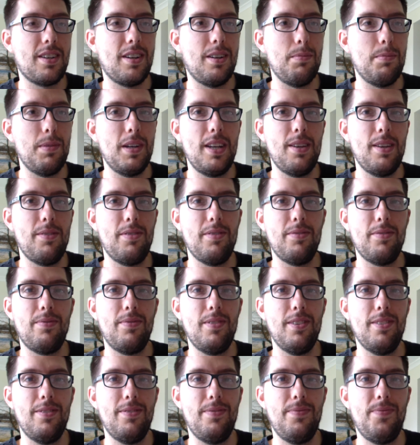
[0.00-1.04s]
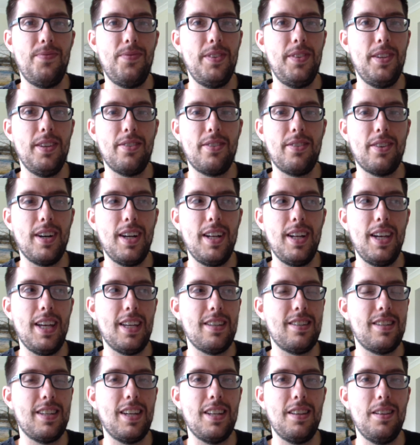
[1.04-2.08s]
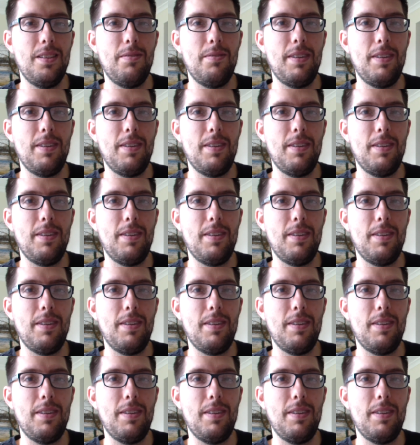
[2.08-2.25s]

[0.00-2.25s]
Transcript: I can't believe you've got a Last Stand